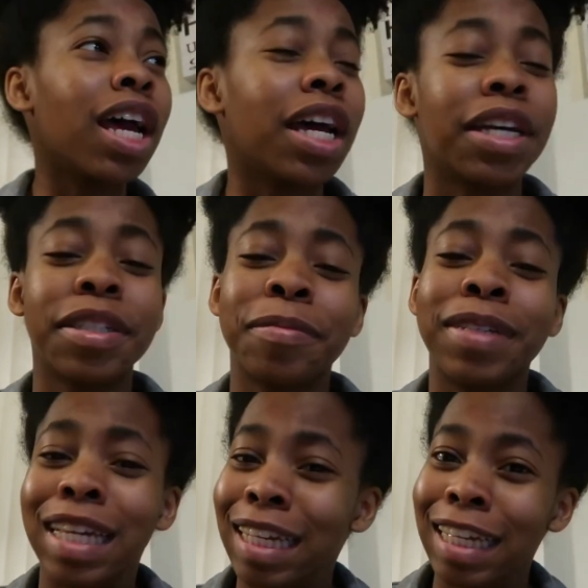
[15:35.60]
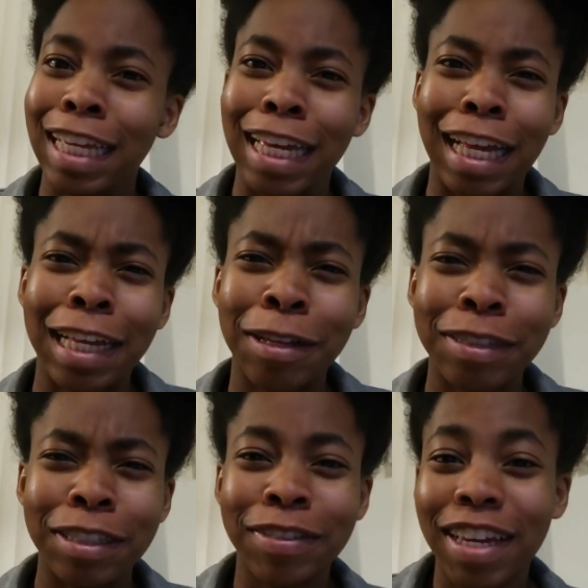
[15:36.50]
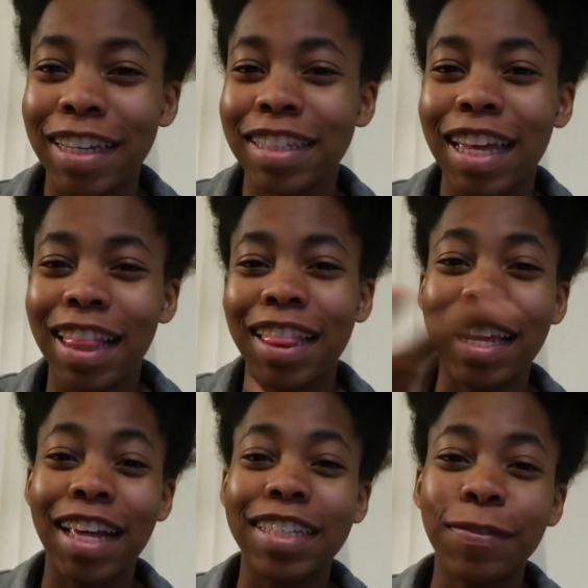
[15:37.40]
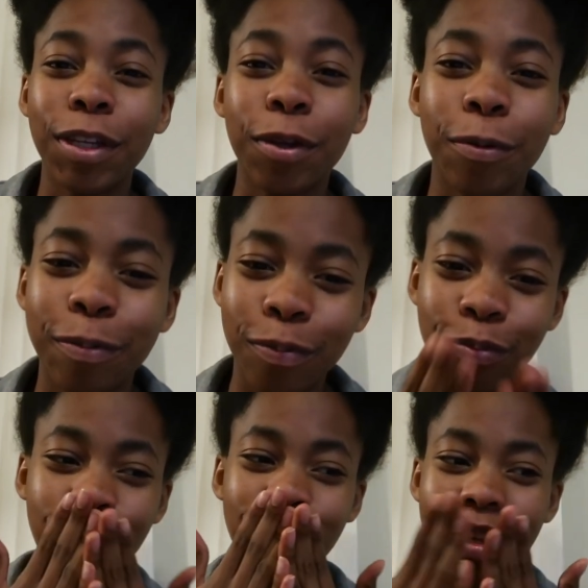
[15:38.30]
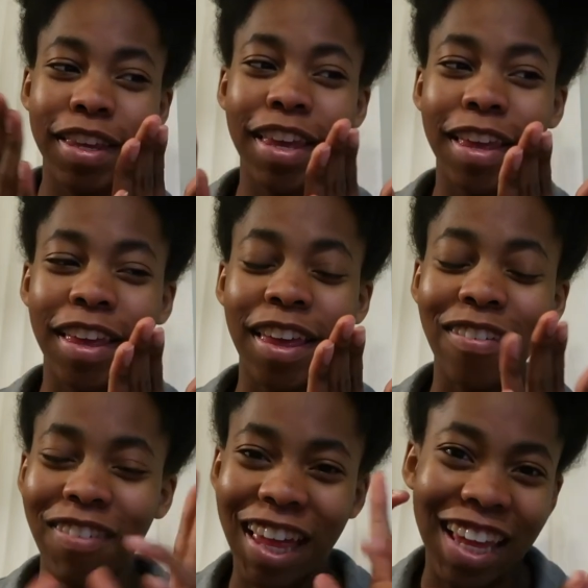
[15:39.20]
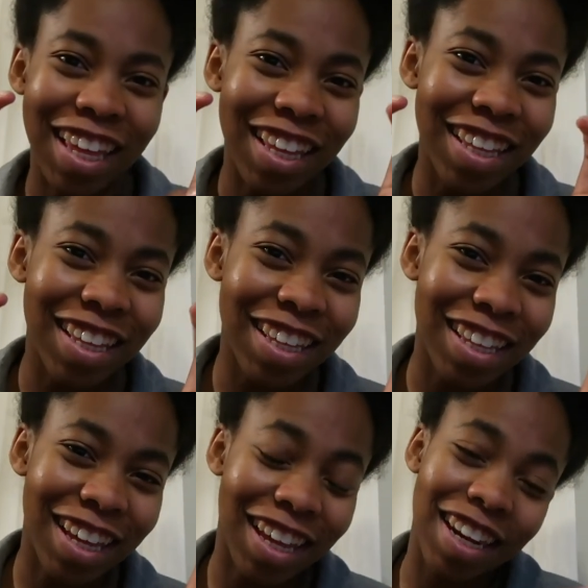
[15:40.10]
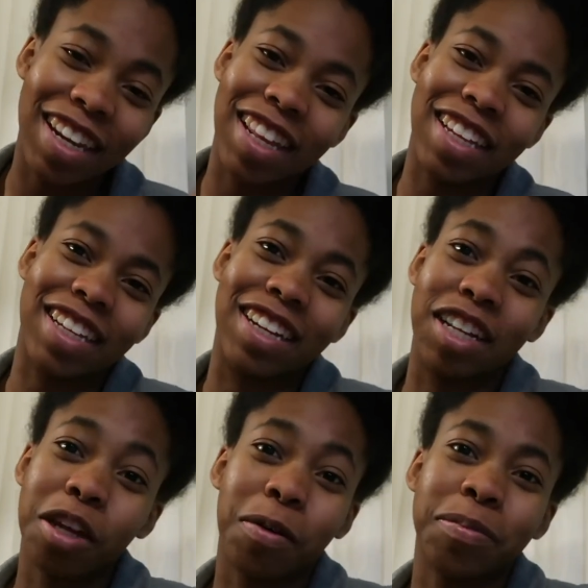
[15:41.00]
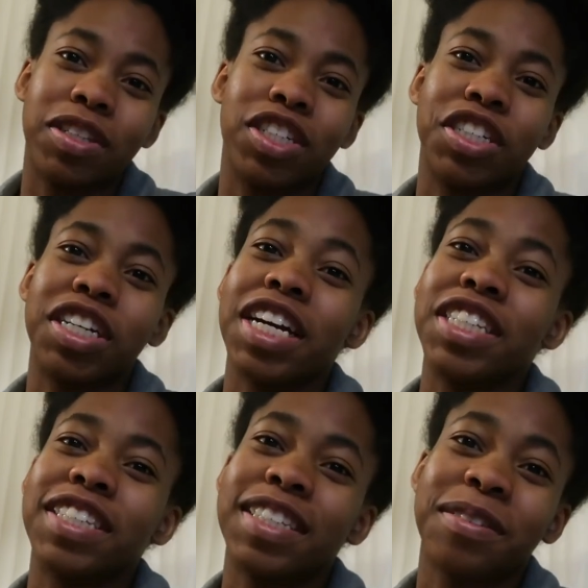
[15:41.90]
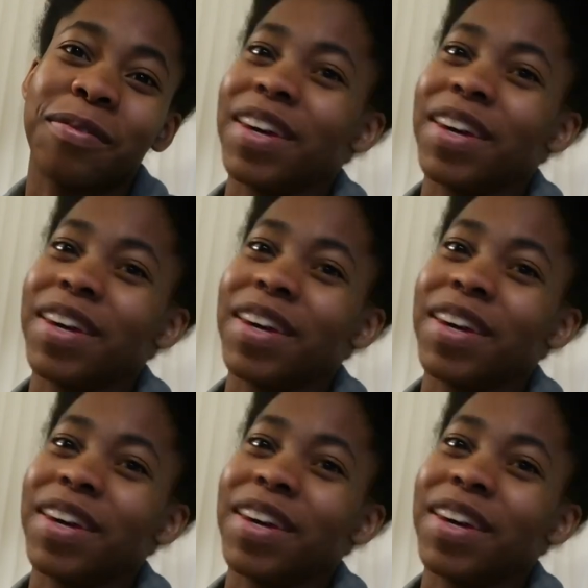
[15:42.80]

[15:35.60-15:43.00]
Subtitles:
Yeah, I'll see you guys in the next video. Bye. I need to, like, glow up this year, I swear.